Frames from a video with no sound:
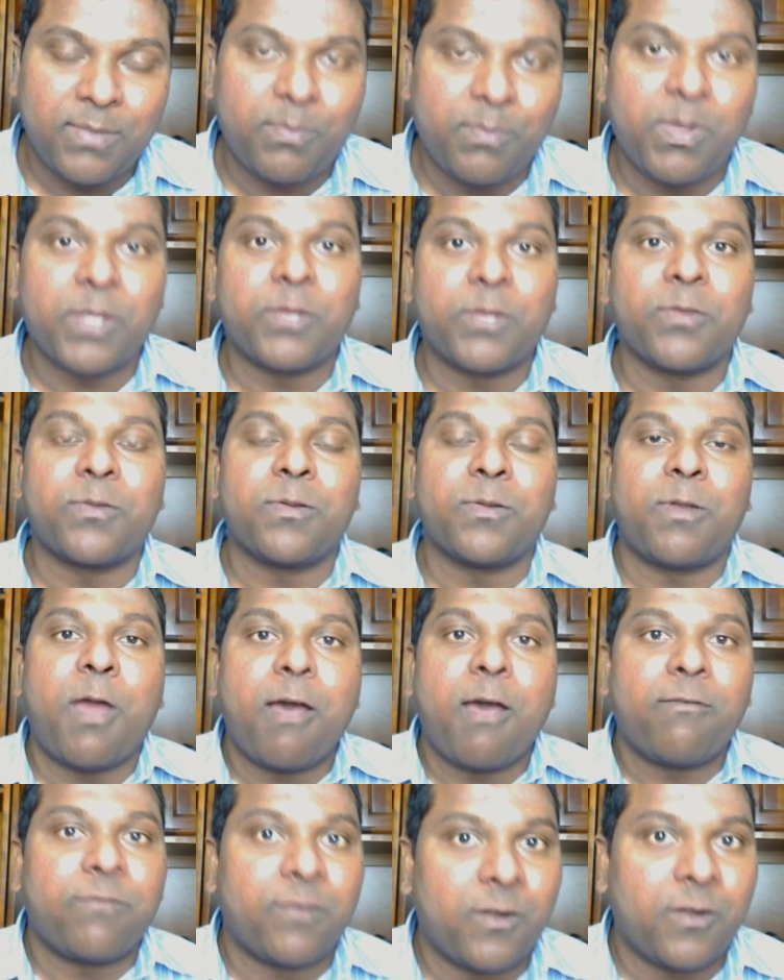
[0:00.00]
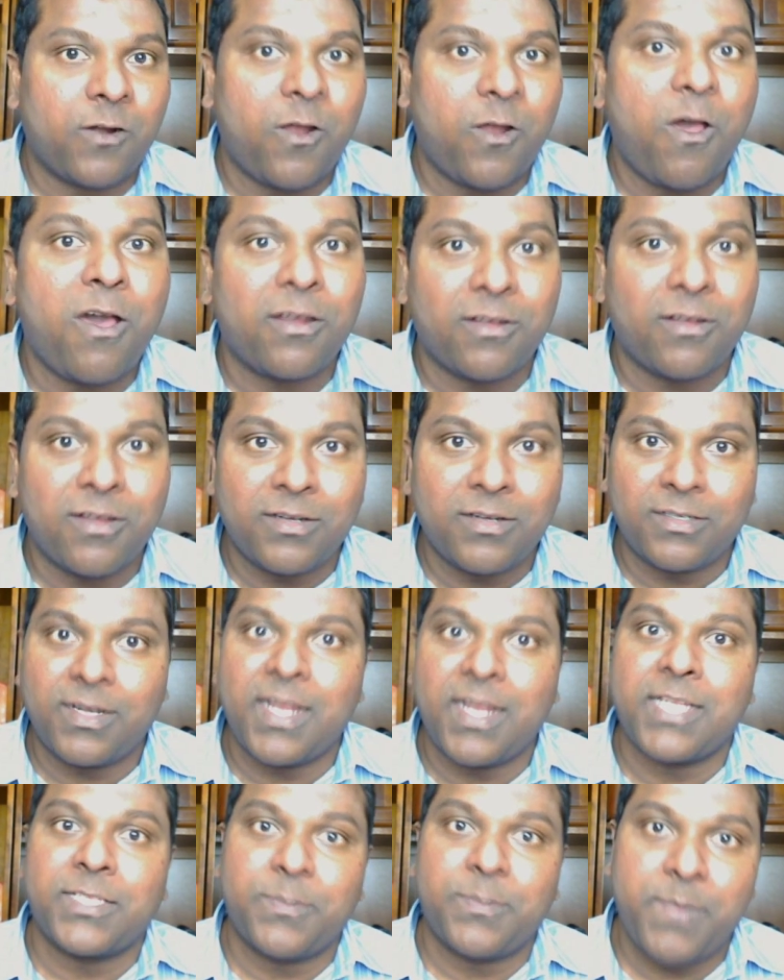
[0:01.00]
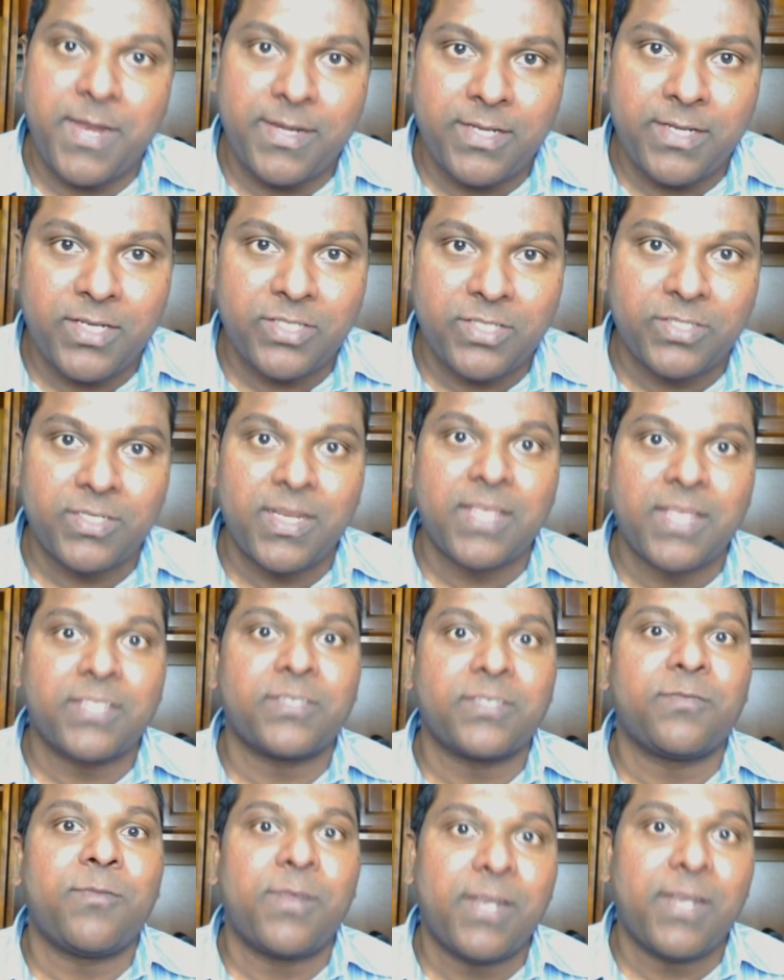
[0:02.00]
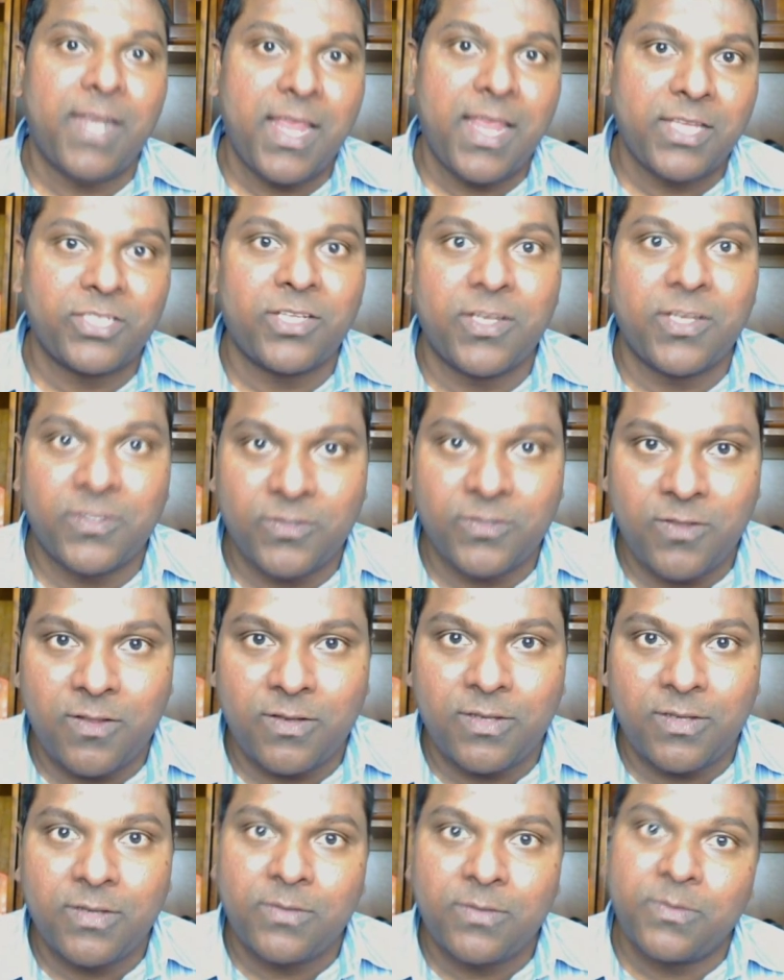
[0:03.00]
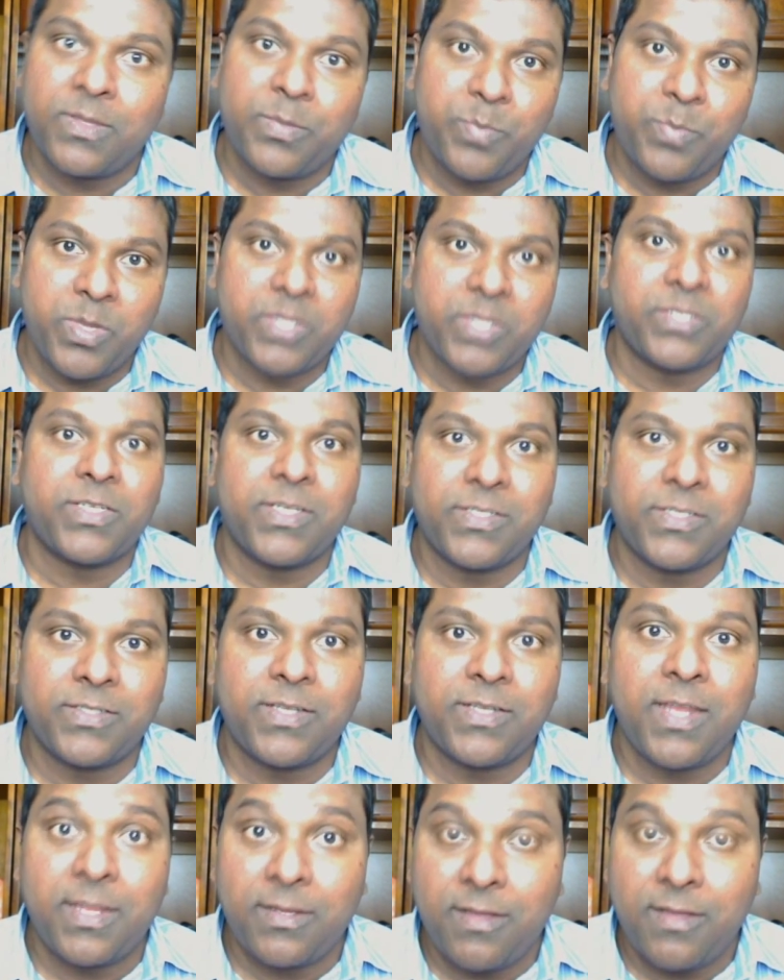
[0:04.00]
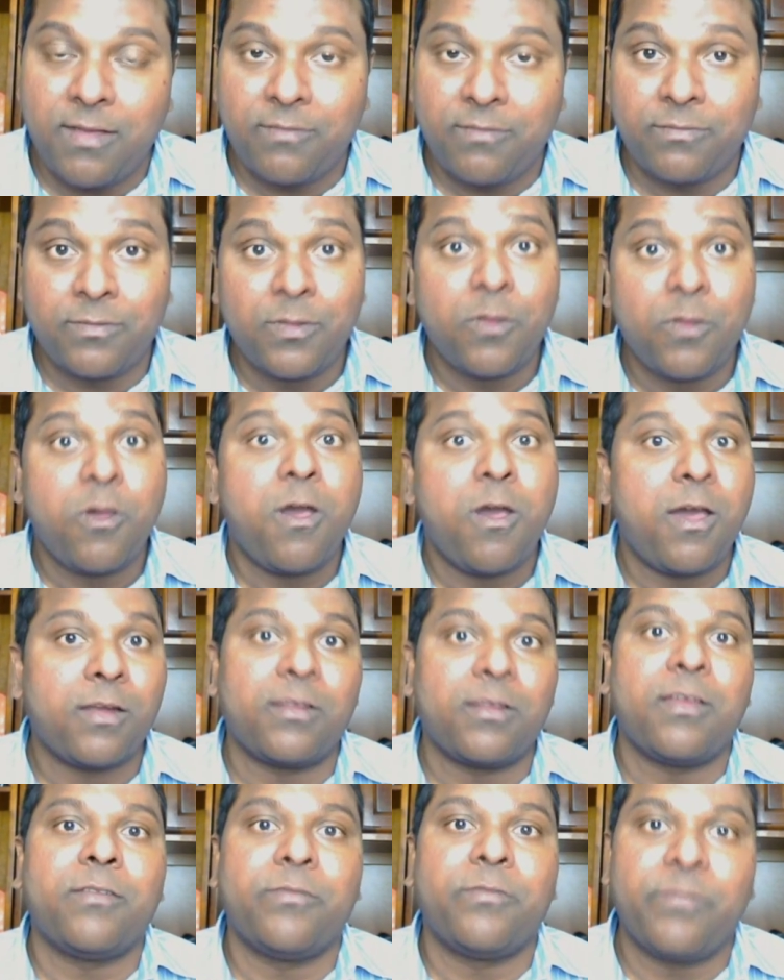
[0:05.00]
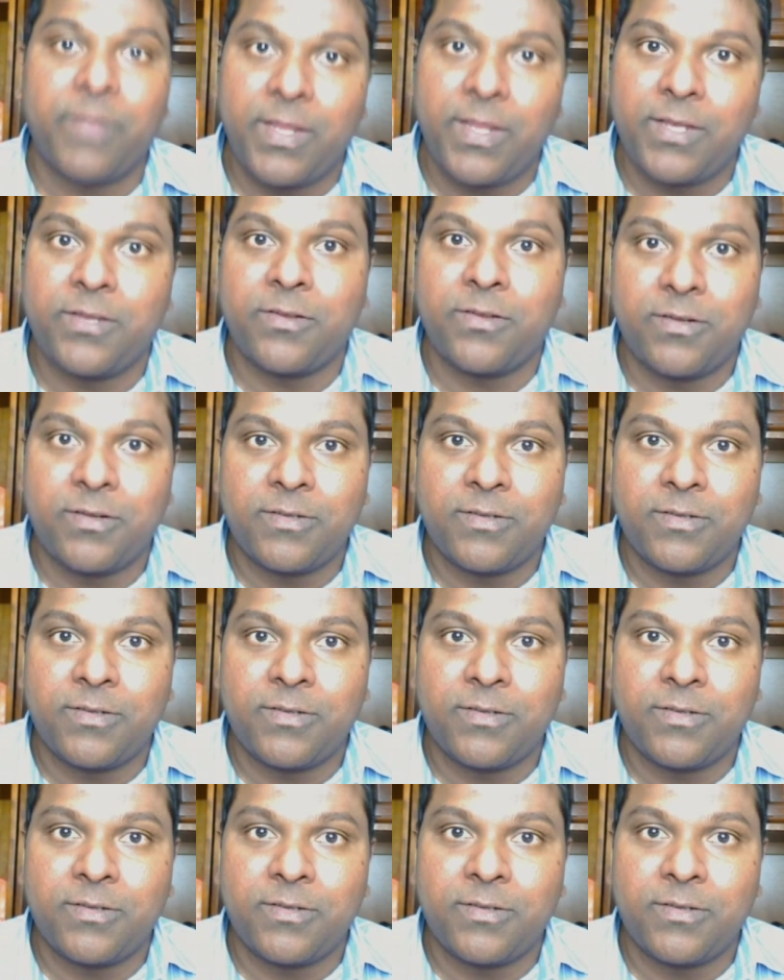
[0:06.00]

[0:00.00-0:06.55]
but you could offer organ transplantation as one last resort to the patients dying of organ failure.